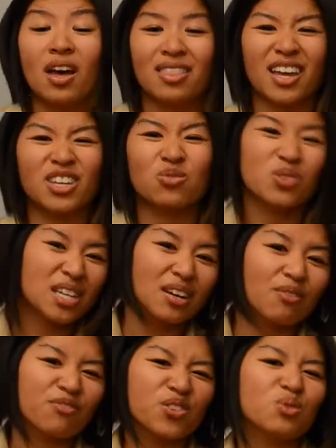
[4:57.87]
that you need
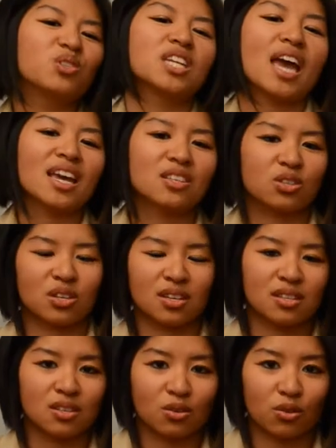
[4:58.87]
a few days to
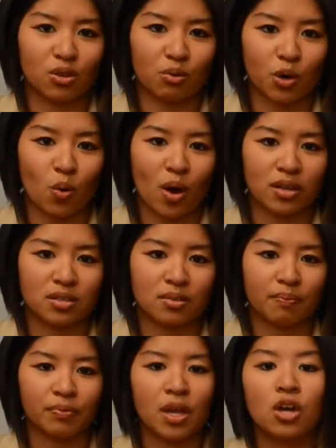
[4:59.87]
consider their
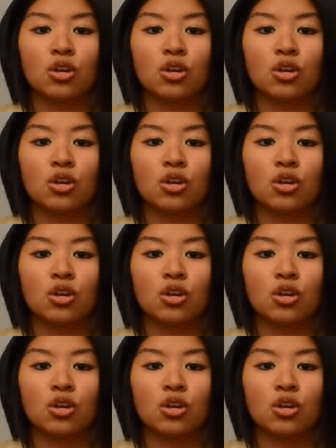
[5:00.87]
request.